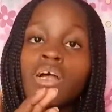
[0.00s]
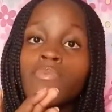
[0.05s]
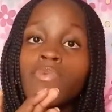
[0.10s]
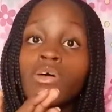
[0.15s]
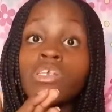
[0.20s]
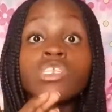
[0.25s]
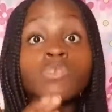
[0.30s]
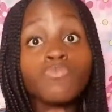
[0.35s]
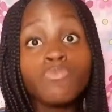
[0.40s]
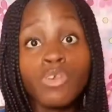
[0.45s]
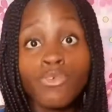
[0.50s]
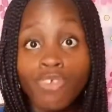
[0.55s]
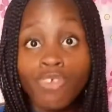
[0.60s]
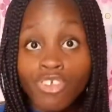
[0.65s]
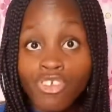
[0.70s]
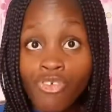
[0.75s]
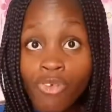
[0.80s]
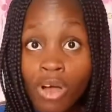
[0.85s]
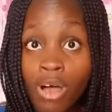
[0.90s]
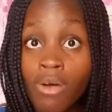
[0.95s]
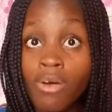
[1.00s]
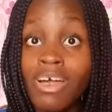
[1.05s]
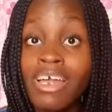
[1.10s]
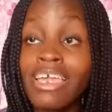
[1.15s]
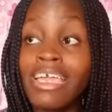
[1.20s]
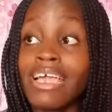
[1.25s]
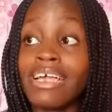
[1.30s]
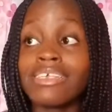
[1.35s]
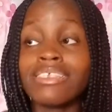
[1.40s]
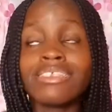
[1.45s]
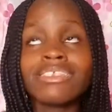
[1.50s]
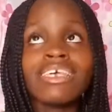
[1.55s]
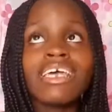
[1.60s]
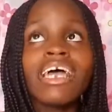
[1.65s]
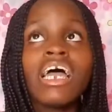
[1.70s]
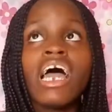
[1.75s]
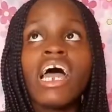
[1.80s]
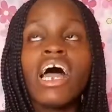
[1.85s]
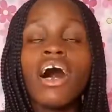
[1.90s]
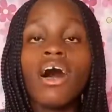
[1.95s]
about spiritual. Yes.
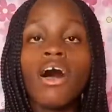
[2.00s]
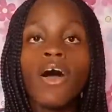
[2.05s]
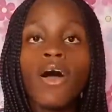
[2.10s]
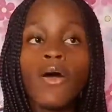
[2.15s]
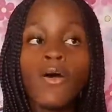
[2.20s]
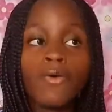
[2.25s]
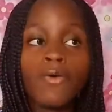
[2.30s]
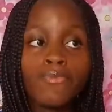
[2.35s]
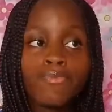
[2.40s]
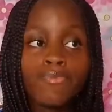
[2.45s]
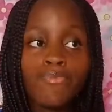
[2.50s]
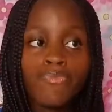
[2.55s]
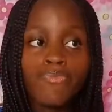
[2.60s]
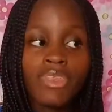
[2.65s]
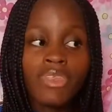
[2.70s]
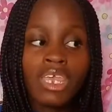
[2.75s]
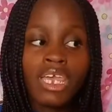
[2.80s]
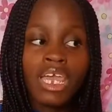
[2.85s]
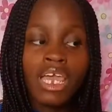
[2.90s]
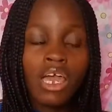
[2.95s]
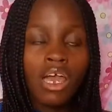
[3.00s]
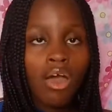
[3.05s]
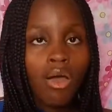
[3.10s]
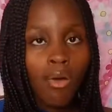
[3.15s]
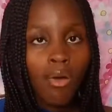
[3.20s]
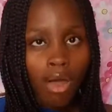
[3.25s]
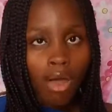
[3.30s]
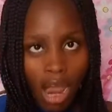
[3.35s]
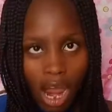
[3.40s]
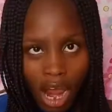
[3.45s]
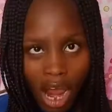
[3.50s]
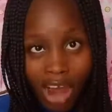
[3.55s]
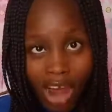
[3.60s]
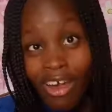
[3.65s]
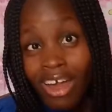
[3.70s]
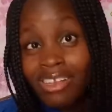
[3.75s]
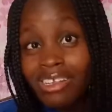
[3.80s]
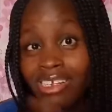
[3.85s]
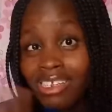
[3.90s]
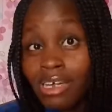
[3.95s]
Around
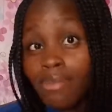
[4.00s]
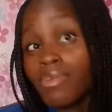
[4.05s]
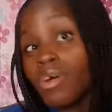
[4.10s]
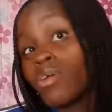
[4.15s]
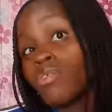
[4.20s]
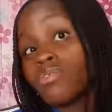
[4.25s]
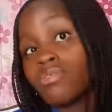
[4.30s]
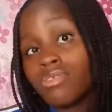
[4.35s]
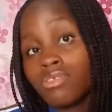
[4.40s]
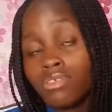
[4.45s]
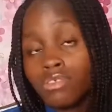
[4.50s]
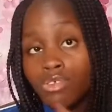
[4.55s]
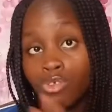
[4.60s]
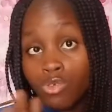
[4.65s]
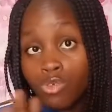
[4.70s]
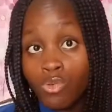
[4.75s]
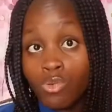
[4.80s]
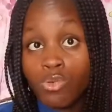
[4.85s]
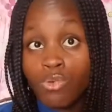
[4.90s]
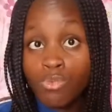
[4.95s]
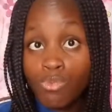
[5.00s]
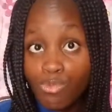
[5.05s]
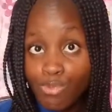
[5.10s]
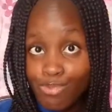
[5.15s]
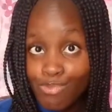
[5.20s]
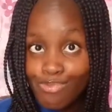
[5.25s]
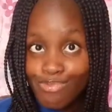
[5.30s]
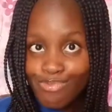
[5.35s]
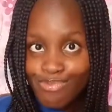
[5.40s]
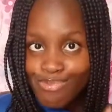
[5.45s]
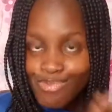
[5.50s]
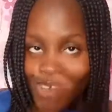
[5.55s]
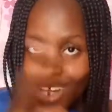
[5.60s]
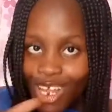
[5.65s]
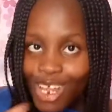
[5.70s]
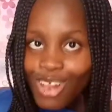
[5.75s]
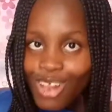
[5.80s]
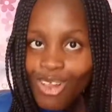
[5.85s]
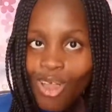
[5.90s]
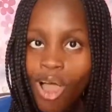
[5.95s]
that time I was to
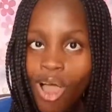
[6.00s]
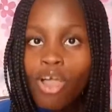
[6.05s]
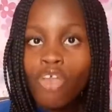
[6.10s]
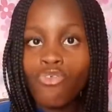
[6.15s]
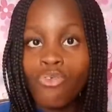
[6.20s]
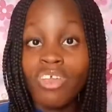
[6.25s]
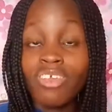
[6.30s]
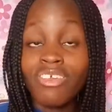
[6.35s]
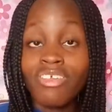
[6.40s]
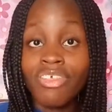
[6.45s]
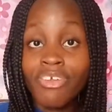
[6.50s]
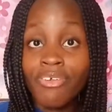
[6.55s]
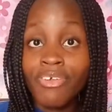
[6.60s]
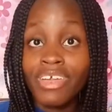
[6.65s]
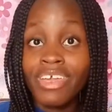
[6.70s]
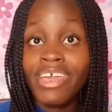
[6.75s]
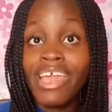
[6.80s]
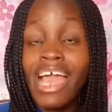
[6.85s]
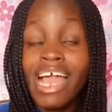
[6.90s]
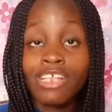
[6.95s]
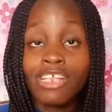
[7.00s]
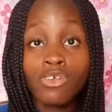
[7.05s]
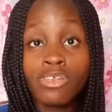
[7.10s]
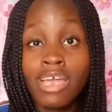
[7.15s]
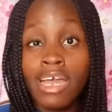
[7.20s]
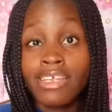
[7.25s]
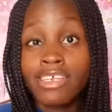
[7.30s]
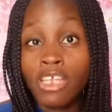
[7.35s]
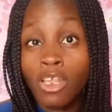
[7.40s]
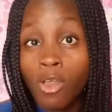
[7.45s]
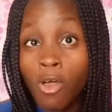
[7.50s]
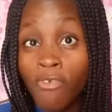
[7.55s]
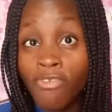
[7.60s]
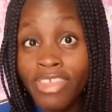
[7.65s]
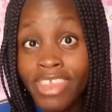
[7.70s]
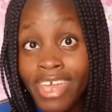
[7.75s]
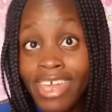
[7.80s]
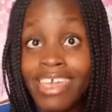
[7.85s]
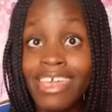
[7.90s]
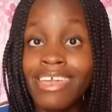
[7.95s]
clock 23, I told you I did a lot of
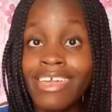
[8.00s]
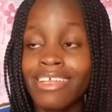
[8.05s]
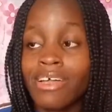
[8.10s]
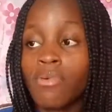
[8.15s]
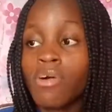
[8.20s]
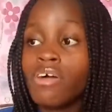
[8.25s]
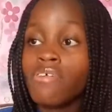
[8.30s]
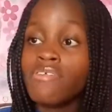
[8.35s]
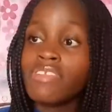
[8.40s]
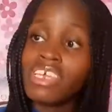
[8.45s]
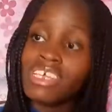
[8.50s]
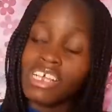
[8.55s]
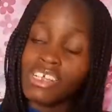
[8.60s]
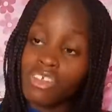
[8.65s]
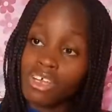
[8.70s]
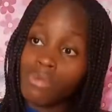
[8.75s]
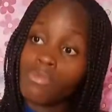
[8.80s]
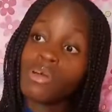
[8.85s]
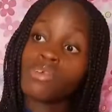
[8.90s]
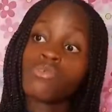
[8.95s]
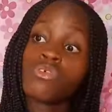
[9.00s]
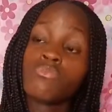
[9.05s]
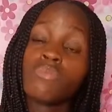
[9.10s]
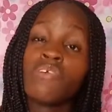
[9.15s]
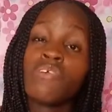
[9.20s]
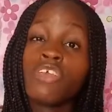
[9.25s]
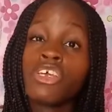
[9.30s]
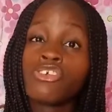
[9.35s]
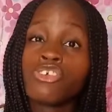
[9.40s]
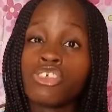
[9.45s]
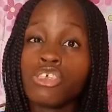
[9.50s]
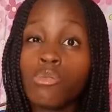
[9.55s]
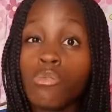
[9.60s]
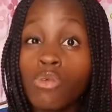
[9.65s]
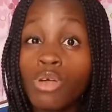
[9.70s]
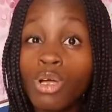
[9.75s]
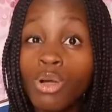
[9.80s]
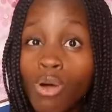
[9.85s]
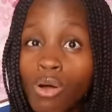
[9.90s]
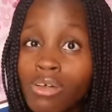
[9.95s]
thinking, and one of the things I thought about was my relationship
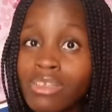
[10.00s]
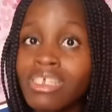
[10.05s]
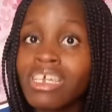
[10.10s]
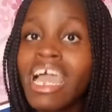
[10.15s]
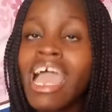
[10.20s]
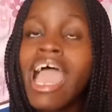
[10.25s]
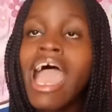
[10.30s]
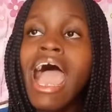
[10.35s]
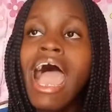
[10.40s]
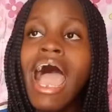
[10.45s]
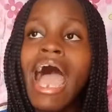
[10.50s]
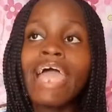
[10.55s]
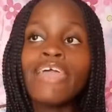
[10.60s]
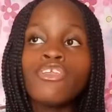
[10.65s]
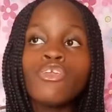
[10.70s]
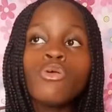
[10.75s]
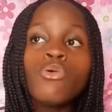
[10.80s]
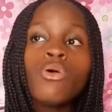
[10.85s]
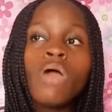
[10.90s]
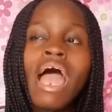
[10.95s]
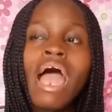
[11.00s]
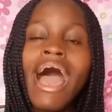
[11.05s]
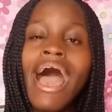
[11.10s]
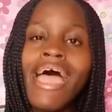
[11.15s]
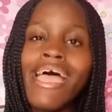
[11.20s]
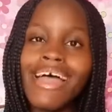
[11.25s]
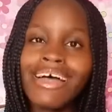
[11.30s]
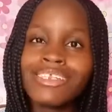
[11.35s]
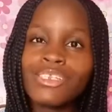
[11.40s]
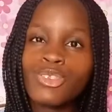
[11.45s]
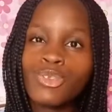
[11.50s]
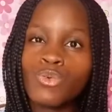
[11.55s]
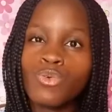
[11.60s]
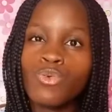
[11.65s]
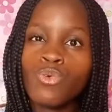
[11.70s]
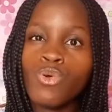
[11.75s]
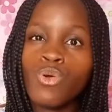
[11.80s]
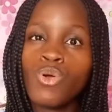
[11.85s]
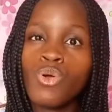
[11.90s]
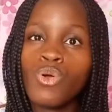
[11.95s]
with God. I knew I had to
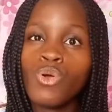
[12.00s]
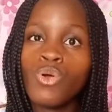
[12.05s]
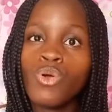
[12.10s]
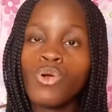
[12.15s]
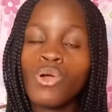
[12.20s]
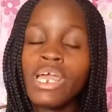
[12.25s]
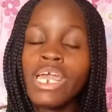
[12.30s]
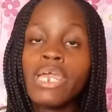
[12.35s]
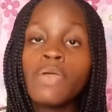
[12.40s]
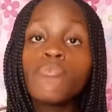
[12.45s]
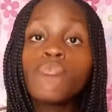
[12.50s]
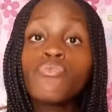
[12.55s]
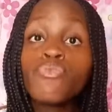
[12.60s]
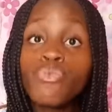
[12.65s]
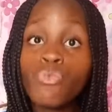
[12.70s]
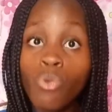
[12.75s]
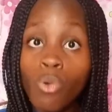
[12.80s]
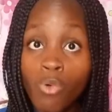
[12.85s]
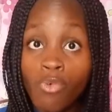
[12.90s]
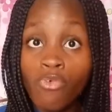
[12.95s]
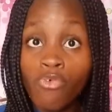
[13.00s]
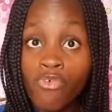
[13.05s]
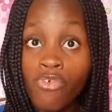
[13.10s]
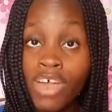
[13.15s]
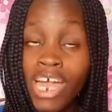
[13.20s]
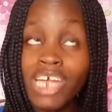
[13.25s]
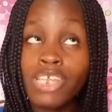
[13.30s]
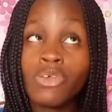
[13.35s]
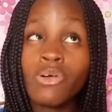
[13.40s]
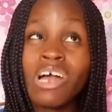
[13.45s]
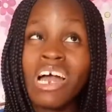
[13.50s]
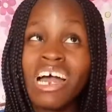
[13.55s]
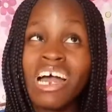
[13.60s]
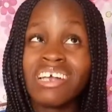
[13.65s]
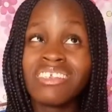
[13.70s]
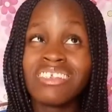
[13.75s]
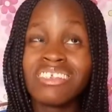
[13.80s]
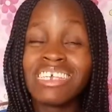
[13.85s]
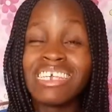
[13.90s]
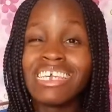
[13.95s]
improve, I knew I
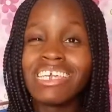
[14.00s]
had to